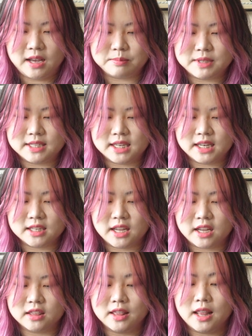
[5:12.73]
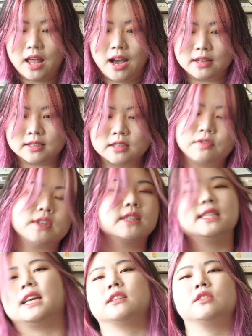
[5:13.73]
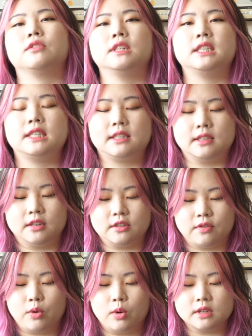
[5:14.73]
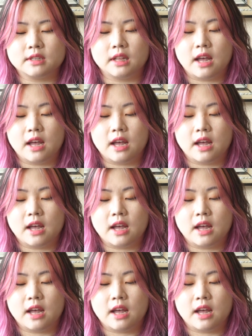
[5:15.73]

I'm seeing like lots of accessories. There's of course